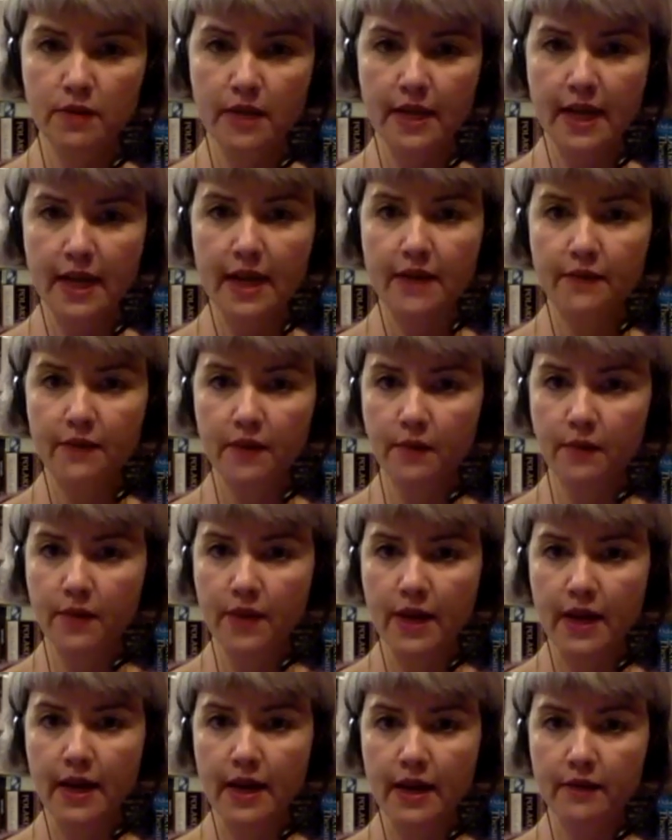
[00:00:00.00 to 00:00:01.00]
a cave up
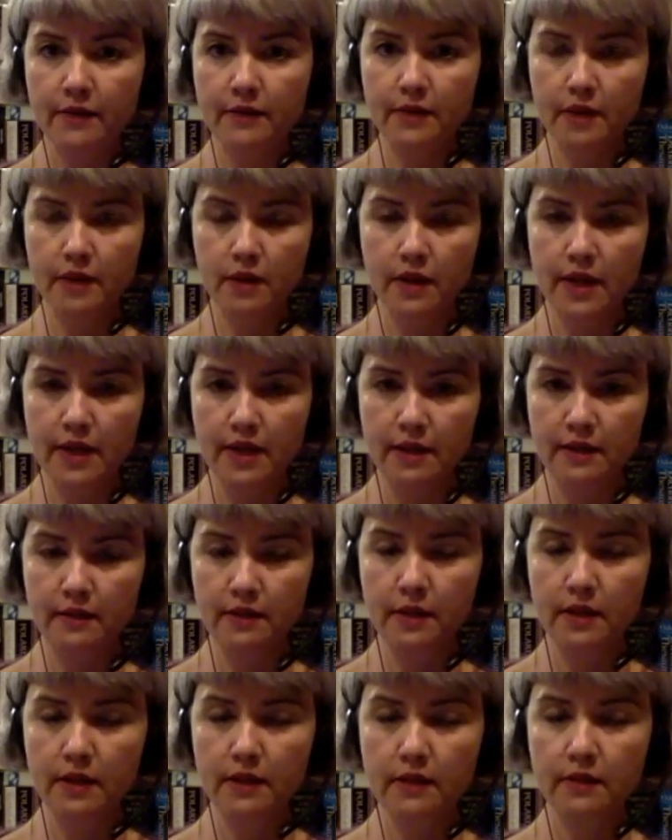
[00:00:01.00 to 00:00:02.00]
there, the guy
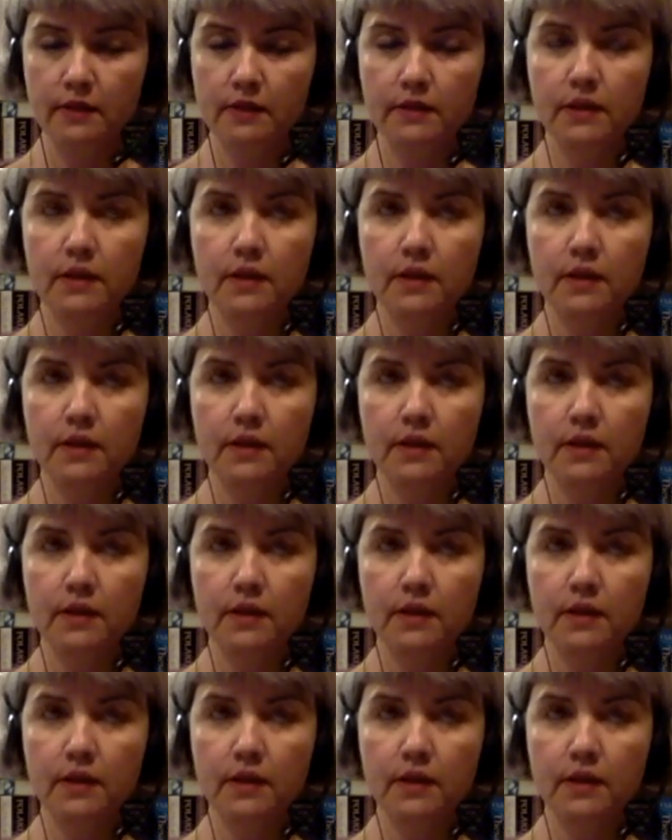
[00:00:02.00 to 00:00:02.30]
and,